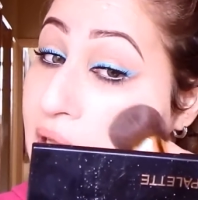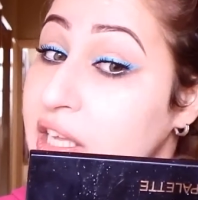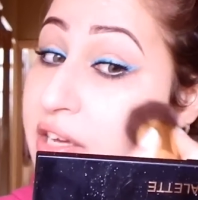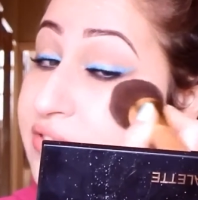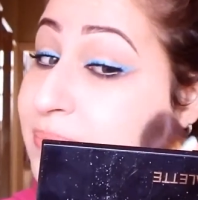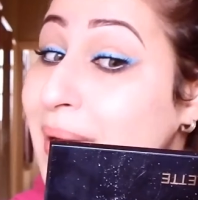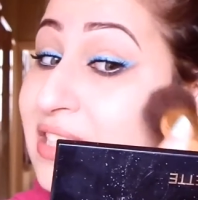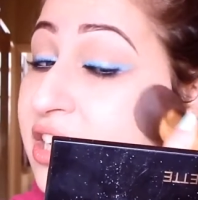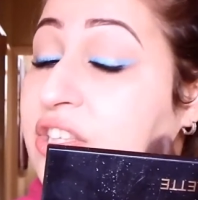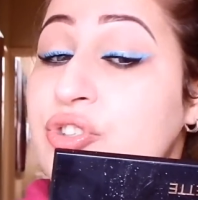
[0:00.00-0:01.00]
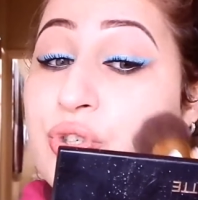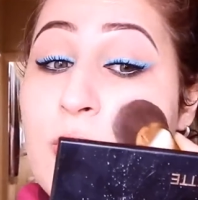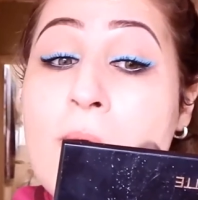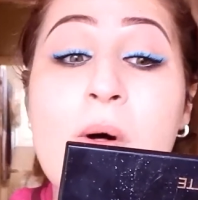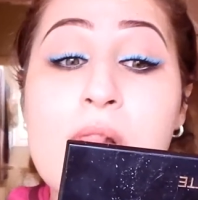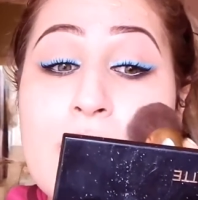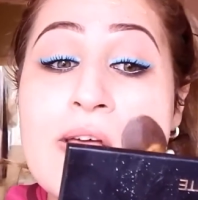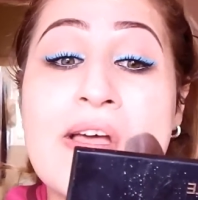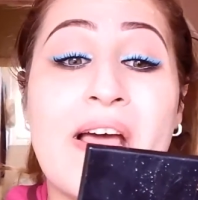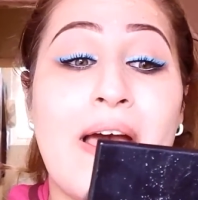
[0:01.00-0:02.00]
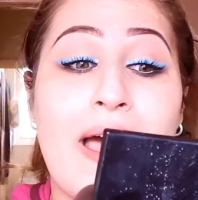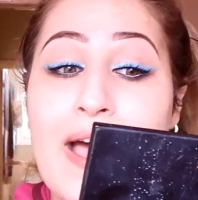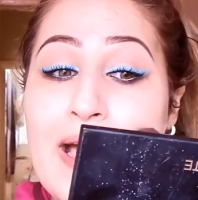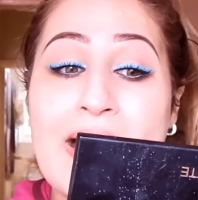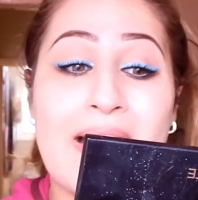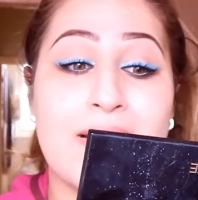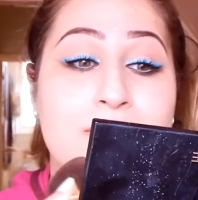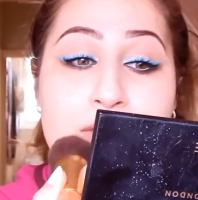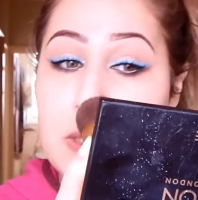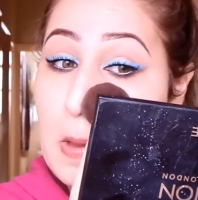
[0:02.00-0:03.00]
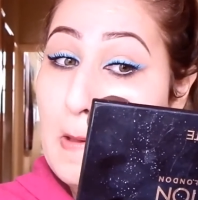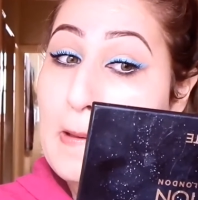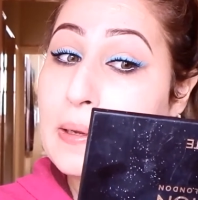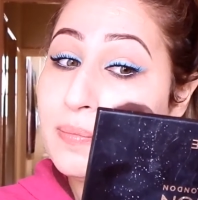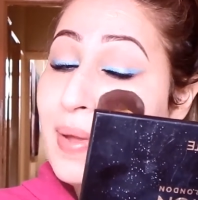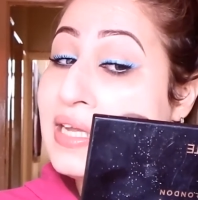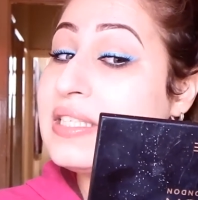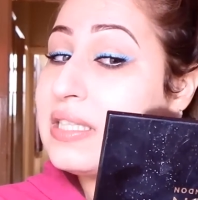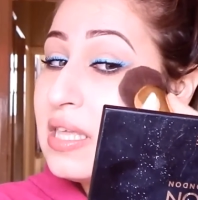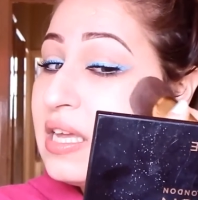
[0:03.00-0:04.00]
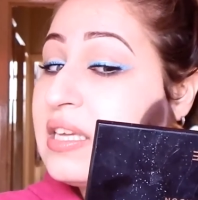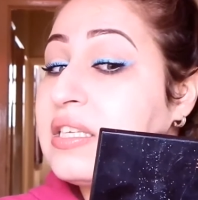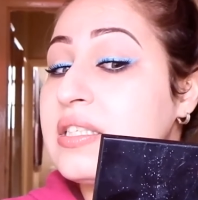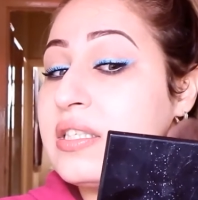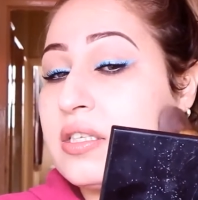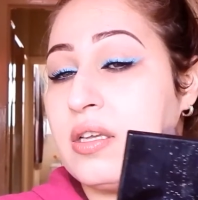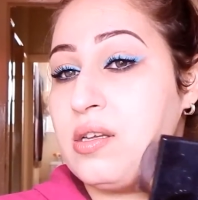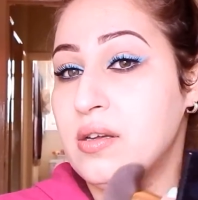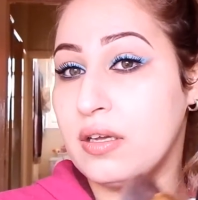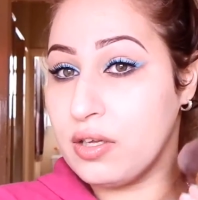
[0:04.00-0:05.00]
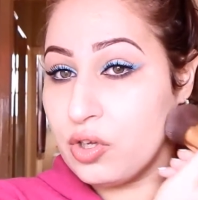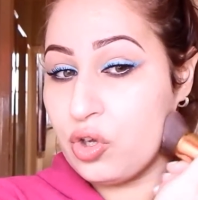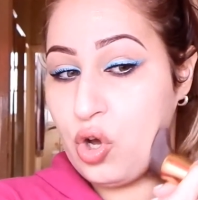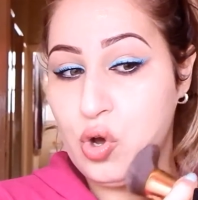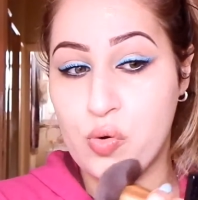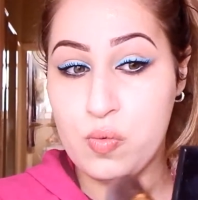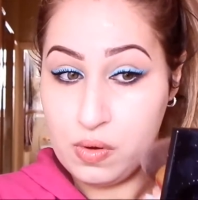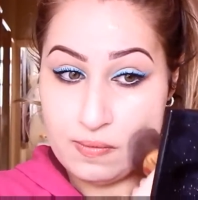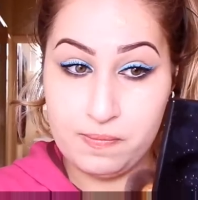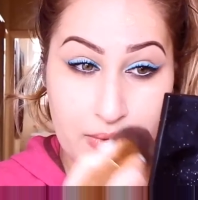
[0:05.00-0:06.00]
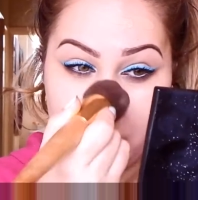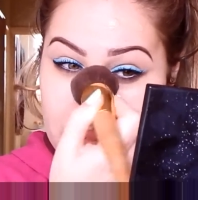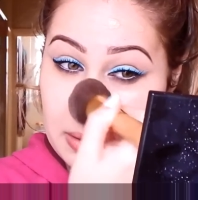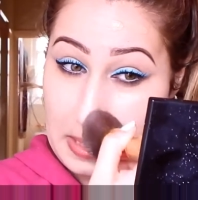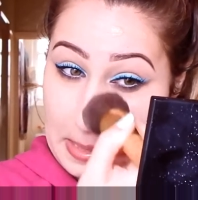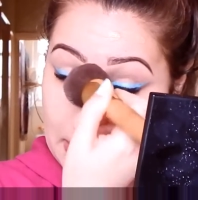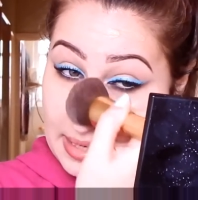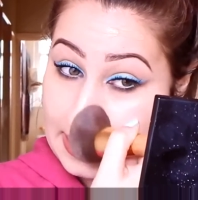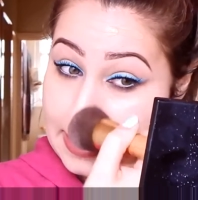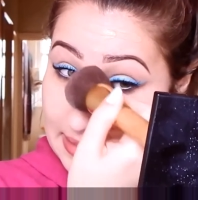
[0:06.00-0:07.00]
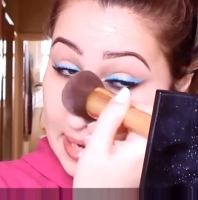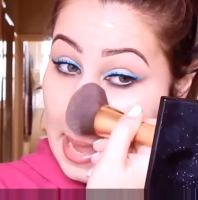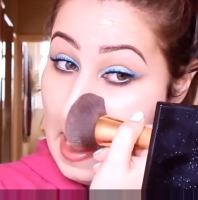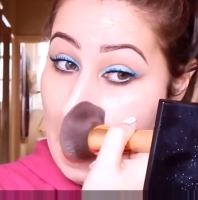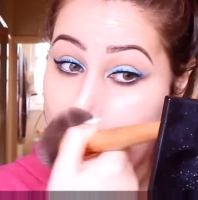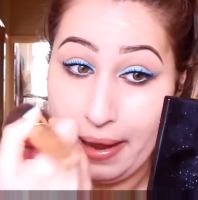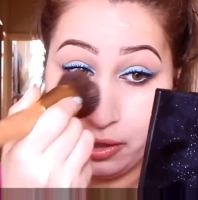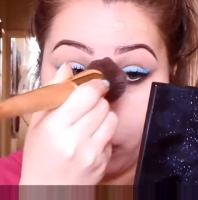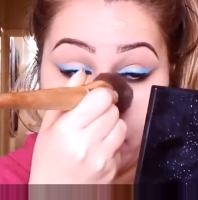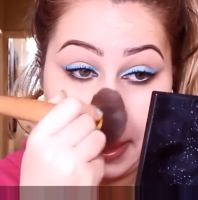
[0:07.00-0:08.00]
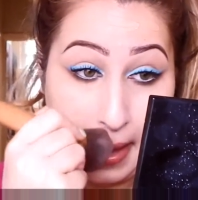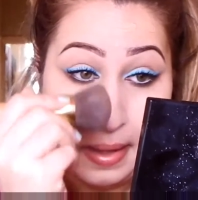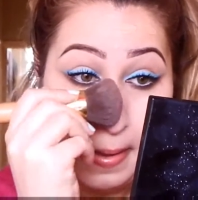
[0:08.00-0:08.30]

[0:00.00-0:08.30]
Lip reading: gives better control and it makes things go, I think, easier and quicker.